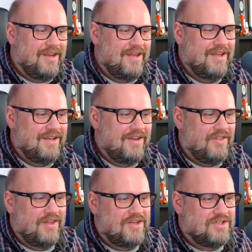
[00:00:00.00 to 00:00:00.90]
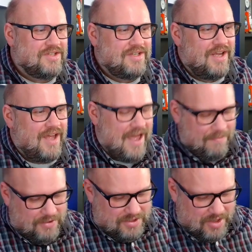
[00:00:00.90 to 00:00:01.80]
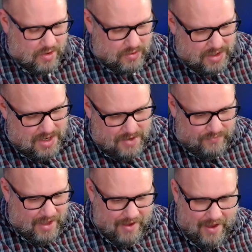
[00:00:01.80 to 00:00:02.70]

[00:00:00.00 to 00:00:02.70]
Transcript: in this episode, I've